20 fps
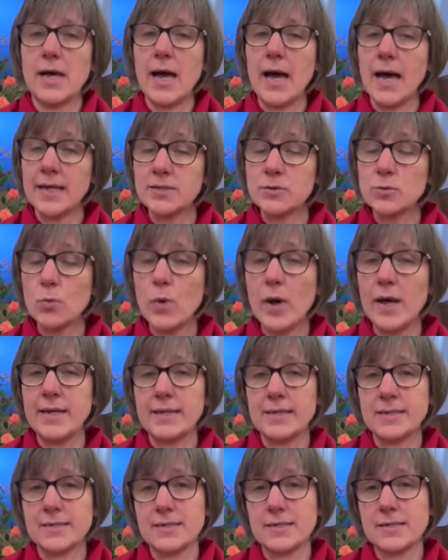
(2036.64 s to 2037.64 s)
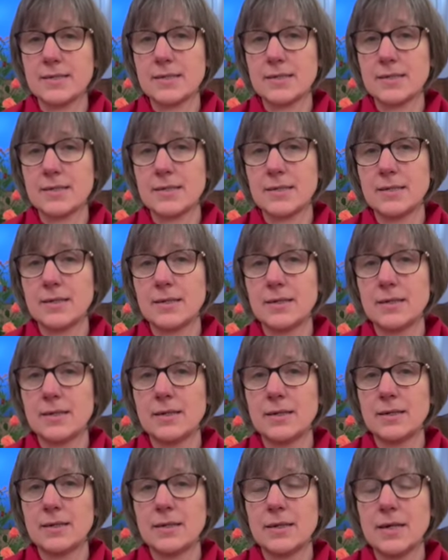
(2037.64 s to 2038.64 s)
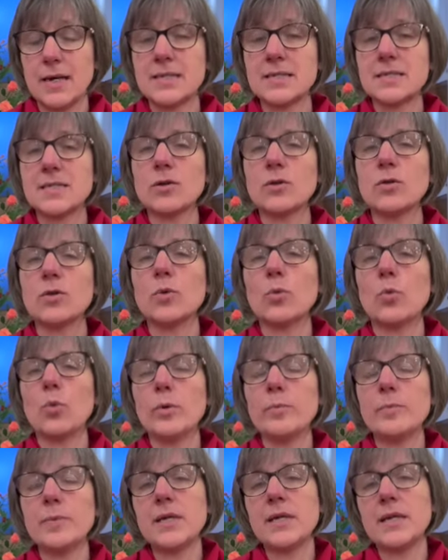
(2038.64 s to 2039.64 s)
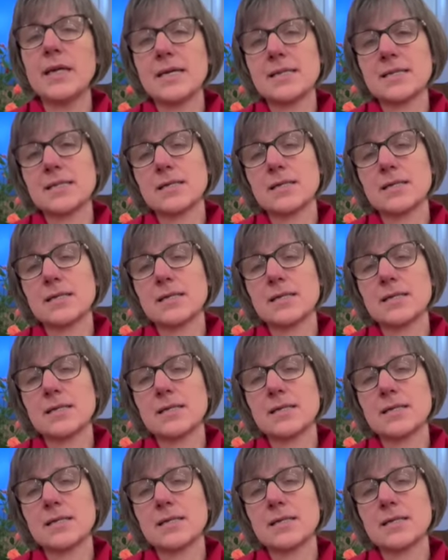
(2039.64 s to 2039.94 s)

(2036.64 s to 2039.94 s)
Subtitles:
and waits until the woman has